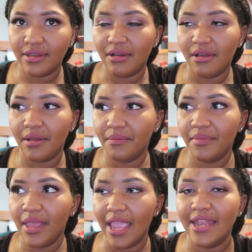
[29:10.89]

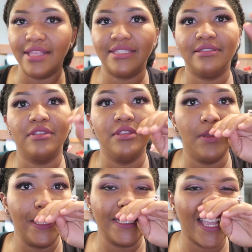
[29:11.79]
And it's
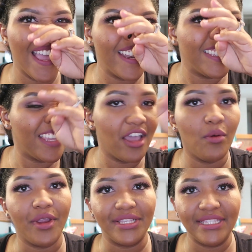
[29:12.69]
the kind of
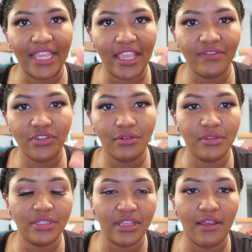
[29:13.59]
scale where it saves your
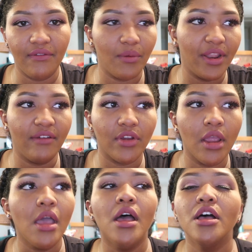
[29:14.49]
stuff or
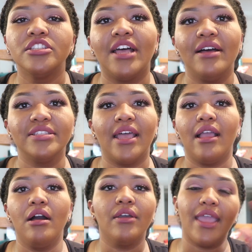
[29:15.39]
whatever. So I was
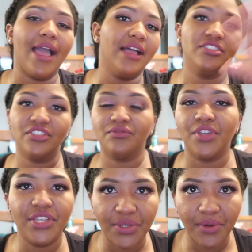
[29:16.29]
like, okay, I'll just
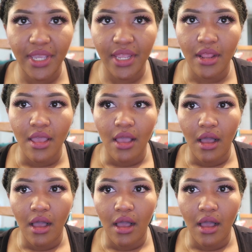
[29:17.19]
redo it.